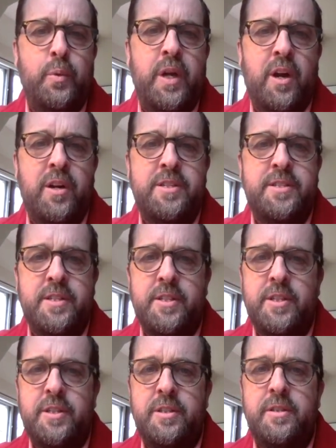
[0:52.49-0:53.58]
are
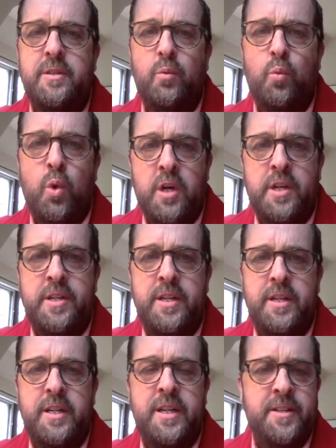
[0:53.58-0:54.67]
still one
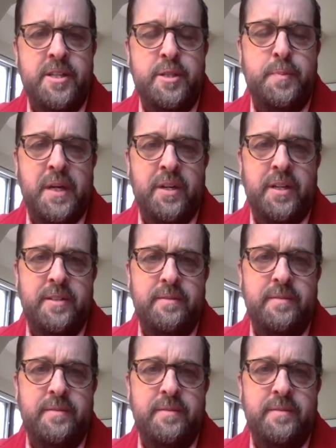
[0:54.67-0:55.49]
in the Spirit,